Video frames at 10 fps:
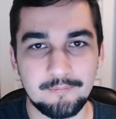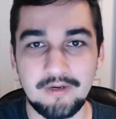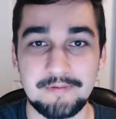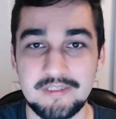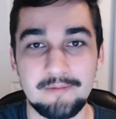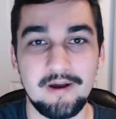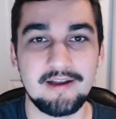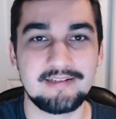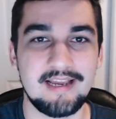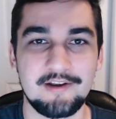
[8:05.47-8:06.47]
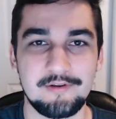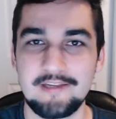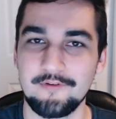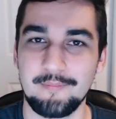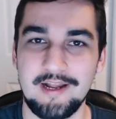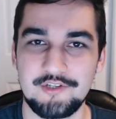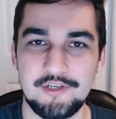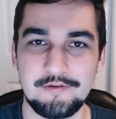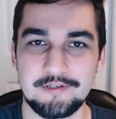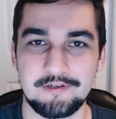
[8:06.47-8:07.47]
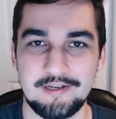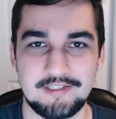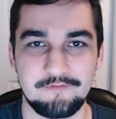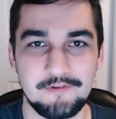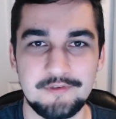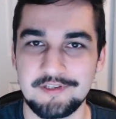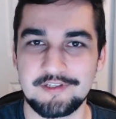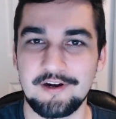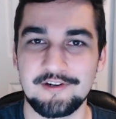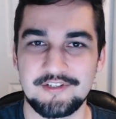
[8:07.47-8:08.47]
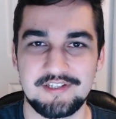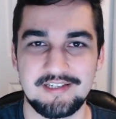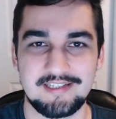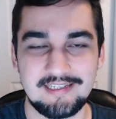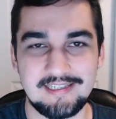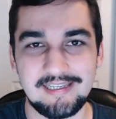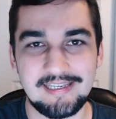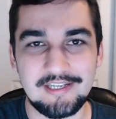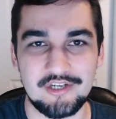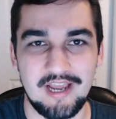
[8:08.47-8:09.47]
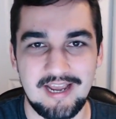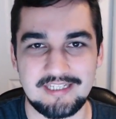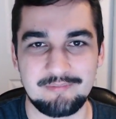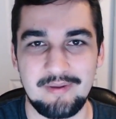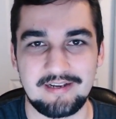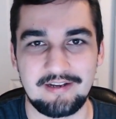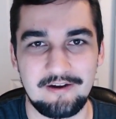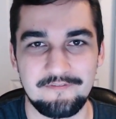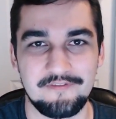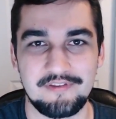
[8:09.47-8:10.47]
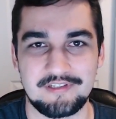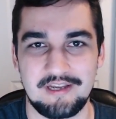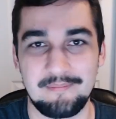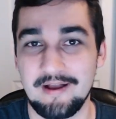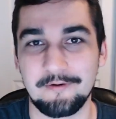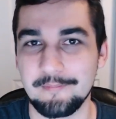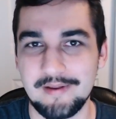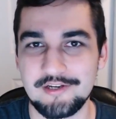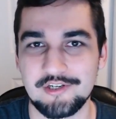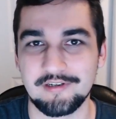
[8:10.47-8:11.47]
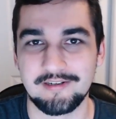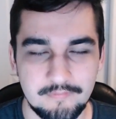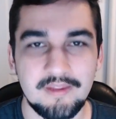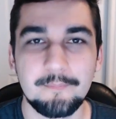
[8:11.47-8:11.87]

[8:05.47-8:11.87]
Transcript: Perhaps some undead or evil magic user has suffused his consciousness into each aspect of this amalgamation.